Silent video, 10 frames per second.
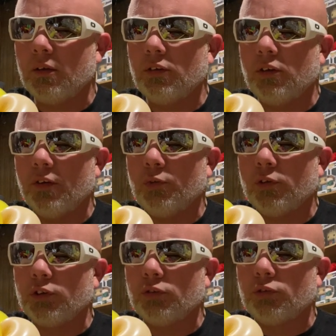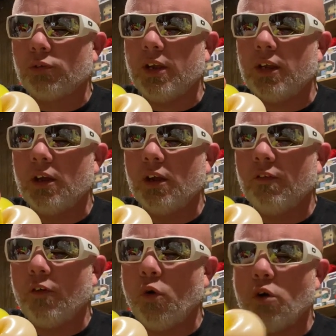you know, if you wanna do three,
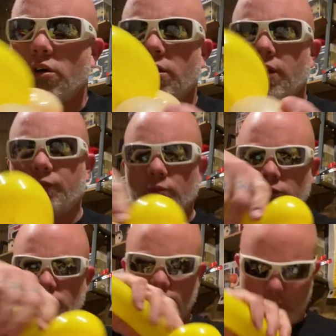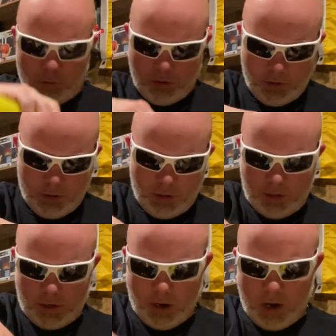four, if you wanna do four.
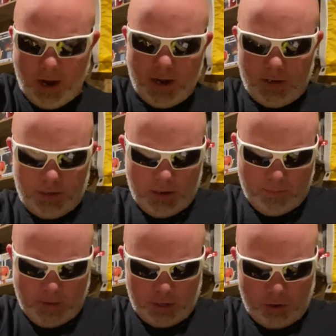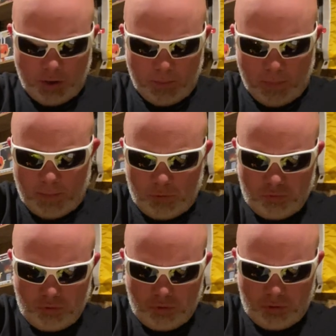All right, then make you a bubble,
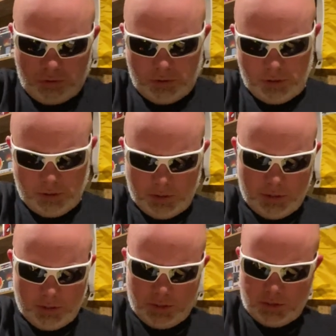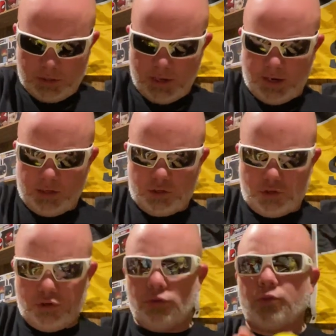like a
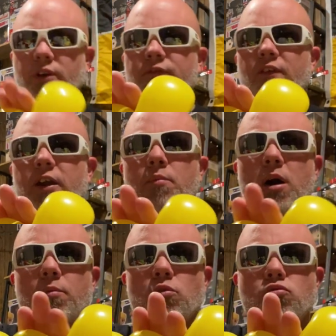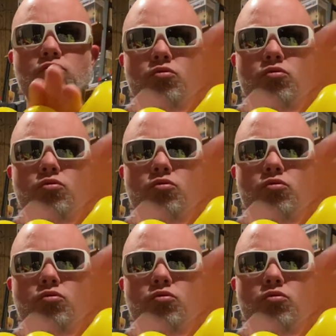two, three finger bubble.